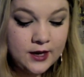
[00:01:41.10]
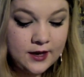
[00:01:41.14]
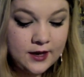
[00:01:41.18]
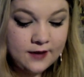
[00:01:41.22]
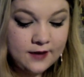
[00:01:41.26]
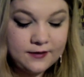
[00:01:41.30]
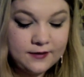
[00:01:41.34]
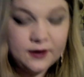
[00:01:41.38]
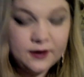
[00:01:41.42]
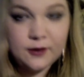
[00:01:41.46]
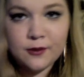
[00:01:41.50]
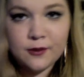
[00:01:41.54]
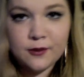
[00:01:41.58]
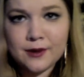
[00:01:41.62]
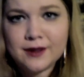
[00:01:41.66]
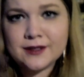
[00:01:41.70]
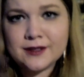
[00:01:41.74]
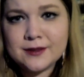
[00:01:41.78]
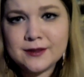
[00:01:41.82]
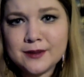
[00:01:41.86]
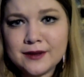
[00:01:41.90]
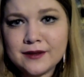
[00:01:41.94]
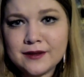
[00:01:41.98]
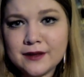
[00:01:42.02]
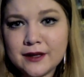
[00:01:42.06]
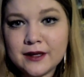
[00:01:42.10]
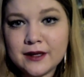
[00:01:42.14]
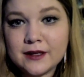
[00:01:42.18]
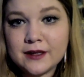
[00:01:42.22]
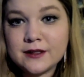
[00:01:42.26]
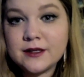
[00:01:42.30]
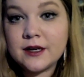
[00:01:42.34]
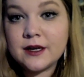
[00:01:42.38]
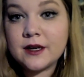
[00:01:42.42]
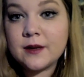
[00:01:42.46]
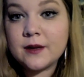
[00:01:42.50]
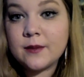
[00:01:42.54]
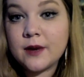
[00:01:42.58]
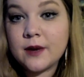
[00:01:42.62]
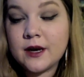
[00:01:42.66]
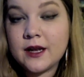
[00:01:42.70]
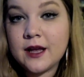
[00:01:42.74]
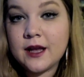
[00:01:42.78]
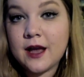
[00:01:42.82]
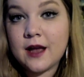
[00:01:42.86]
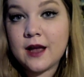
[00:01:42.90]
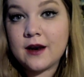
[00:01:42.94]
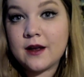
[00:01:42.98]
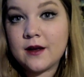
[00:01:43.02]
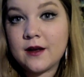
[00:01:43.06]
If you don't want to spend like a ton of
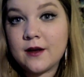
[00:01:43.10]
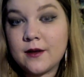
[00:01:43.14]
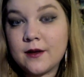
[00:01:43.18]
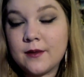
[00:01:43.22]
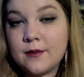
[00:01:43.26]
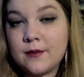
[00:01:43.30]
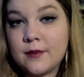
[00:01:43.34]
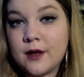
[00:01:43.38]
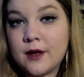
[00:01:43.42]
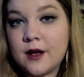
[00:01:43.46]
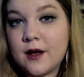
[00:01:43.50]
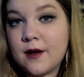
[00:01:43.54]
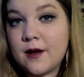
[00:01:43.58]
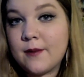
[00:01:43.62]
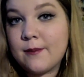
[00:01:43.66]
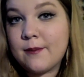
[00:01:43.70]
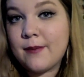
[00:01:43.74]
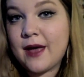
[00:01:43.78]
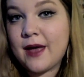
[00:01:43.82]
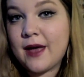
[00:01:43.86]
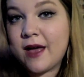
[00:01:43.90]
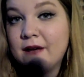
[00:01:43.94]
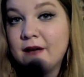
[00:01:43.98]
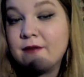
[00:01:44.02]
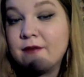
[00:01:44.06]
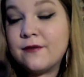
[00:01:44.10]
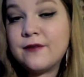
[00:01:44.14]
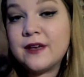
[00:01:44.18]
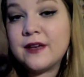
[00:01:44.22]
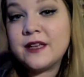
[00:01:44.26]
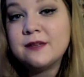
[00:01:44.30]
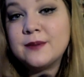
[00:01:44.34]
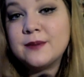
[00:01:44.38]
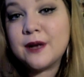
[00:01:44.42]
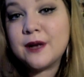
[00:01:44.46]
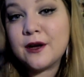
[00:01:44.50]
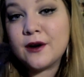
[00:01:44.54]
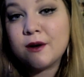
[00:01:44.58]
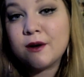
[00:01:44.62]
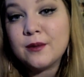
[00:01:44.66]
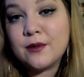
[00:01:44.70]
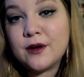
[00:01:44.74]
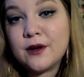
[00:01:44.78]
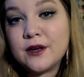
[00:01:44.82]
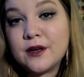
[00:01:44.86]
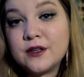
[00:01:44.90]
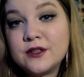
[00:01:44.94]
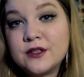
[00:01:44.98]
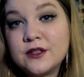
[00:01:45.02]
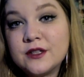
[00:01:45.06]
money on a MAC face powder
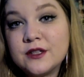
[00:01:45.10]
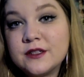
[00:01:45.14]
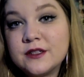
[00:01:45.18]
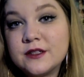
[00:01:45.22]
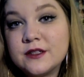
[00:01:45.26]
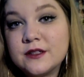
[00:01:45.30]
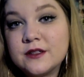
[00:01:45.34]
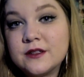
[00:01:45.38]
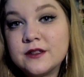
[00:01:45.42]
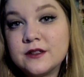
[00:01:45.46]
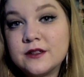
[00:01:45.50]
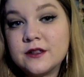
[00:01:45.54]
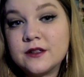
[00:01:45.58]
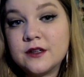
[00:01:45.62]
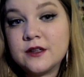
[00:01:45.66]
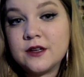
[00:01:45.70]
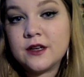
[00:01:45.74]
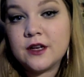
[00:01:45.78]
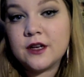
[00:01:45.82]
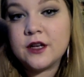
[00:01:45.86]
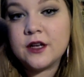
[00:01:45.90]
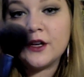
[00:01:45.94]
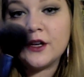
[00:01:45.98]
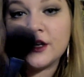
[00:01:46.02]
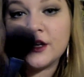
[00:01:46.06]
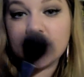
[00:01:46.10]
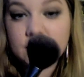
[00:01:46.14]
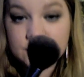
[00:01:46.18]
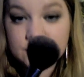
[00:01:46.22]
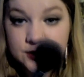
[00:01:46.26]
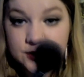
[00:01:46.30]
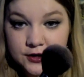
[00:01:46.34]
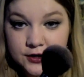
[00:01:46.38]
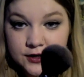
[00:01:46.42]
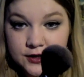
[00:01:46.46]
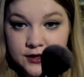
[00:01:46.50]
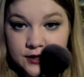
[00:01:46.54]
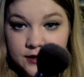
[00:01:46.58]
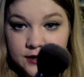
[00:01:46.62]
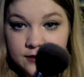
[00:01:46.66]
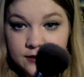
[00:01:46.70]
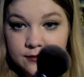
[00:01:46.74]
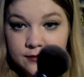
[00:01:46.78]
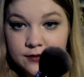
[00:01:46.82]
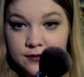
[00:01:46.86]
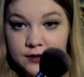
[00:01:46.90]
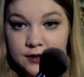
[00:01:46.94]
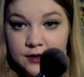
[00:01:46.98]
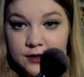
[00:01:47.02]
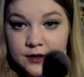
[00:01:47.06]
brush, this is a good alternative.
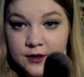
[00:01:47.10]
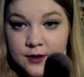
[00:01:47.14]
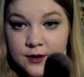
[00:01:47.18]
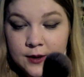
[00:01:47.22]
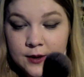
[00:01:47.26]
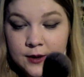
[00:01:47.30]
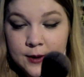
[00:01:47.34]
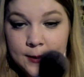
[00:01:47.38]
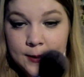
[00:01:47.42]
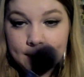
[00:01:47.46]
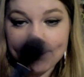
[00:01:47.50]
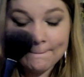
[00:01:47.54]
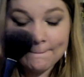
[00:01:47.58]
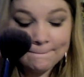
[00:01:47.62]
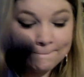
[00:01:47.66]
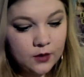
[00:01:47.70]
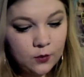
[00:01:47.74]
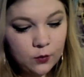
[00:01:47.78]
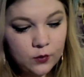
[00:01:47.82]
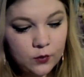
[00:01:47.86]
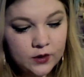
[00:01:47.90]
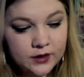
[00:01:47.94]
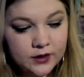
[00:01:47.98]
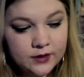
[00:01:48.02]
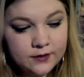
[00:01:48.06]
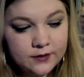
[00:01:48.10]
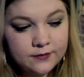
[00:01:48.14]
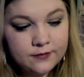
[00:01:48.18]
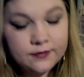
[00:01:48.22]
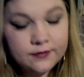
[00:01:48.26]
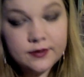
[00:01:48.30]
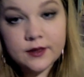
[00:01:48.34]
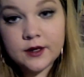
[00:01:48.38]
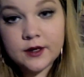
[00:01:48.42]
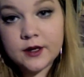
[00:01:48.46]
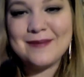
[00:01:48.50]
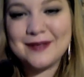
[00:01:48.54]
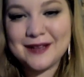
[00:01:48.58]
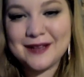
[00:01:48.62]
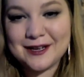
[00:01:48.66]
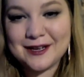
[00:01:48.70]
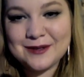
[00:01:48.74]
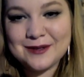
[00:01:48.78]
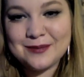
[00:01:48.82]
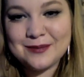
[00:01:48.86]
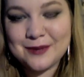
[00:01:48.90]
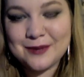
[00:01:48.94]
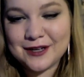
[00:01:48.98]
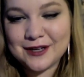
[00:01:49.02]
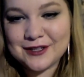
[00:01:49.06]
One of the
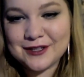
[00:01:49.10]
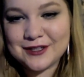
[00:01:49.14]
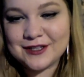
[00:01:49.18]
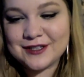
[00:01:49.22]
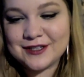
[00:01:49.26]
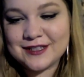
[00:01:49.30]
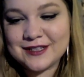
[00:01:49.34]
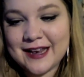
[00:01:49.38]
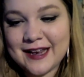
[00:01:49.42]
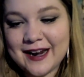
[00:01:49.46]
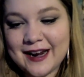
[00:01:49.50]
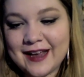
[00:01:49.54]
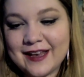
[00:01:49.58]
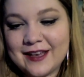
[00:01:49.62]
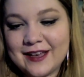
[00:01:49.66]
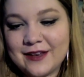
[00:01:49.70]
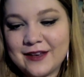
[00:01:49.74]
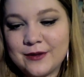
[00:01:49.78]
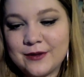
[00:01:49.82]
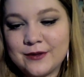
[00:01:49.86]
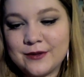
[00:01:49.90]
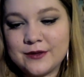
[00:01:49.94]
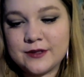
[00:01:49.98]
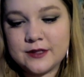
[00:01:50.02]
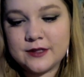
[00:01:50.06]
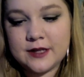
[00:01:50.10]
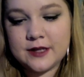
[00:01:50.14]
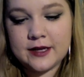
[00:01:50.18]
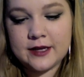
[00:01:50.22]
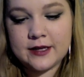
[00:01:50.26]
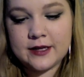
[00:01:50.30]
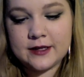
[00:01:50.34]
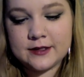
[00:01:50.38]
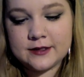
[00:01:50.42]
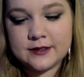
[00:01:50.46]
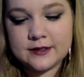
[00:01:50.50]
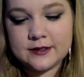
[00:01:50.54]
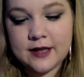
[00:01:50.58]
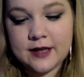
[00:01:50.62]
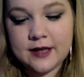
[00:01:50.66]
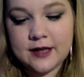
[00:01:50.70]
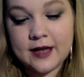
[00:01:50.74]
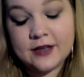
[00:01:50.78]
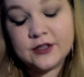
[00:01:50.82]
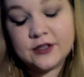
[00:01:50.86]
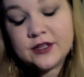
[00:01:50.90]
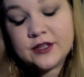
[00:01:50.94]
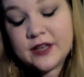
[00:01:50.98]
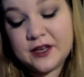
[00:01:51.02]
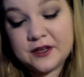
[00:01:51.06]
blush brushes that I use is,
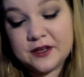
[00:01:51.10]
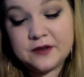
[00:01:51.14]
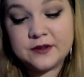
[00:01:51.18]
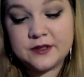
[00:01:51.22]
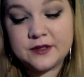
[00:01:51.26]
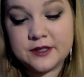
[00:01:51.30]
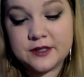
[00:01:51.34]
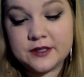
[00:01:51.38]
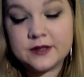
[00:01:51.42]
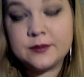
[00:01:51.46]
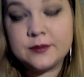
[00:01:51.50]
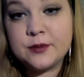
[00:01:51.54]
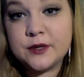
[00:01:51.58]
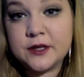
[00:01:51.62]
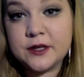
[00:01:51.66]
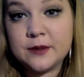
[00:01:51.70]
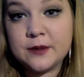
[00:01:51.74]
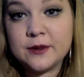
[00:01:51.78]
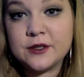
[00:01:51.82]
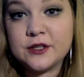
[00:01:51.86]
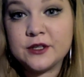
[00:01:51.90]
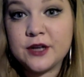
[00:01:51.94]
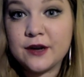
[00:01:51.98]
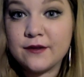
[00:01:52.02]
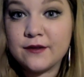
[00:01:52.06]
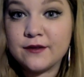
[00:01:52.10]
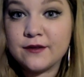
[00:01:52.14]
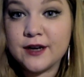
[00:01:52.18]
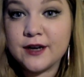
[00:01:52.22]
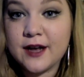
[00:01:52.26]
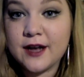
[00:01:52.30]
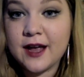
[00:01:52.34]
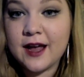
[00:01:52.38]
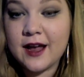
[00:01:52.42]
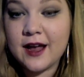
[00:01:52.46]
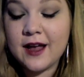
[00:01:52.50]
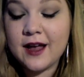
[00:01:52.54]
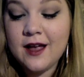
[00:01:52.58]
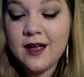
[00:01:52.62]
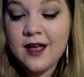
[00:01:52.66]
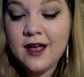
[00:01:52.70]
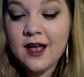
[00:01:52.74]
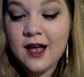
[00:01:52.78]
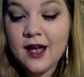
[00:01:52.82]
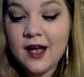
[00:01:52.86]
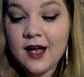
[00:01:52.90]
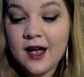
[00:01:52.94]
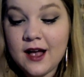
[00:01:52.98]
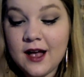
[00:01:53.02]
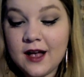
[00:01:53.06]
actually I use this pretty much every day.
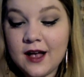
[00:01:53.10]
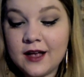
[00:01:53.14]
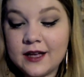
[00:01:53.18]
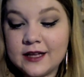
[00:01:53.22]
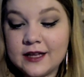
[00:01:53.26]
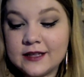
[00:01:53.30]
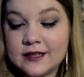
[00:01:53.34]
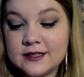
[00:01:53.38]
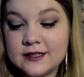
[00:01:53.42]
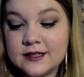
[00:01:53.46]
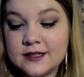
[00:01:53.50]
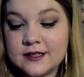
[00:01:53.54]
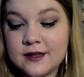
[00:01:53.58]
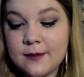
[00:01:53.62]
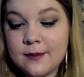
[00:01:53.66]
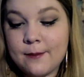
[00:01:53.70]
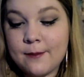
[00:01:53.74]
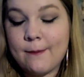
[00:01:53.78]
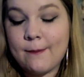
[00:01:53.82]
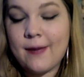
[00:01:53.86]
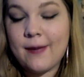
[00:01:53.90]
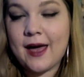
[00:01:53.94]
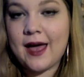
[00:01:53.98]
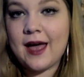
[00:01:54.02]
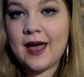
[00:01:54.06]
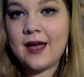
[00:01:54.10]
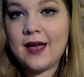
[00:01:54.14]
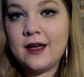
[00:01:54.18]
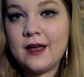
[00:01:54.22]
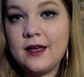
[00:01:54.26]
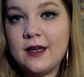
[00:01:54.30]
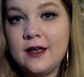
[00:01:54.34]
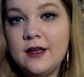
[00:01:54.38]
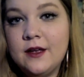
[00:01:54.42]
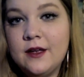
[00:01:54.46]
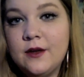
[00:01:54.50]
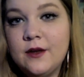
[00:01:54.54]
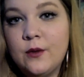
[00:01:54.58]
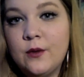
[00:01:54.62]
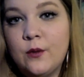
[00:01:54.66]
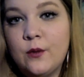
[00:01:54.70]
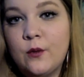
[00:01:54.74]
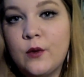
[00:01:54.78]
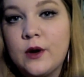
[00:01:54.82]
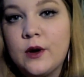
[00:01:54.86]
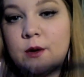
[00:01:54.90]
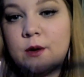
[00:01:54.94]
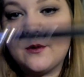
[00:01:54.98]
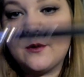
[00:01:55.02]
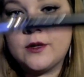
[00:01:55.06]
It's the MAC
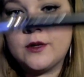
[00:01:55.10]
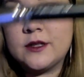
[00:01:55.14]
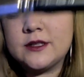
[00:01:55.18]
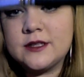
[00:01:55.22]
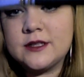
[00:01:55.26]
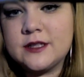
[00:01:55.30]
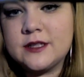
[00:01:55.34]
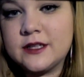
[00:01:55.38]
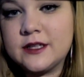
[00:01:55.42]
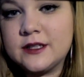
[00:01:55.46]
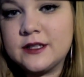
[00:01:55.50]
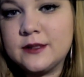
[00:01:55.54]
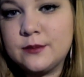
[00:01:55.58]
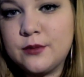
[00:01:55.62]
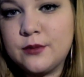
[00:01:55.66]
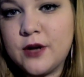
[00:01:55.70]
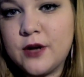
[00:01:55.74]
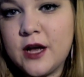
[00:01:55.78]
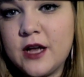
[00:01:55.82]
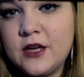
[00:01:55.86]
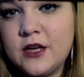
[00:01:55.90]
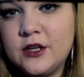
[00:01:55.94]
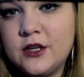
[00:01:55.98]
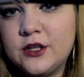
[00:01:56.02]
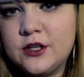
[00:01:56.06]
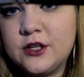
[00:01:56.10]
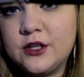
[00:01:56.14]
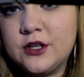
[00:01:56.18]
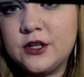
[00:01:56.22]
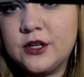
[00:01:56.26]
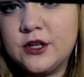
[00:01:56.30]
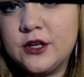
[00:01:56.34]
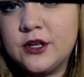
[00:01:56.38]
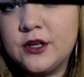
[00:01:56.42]
116 brush.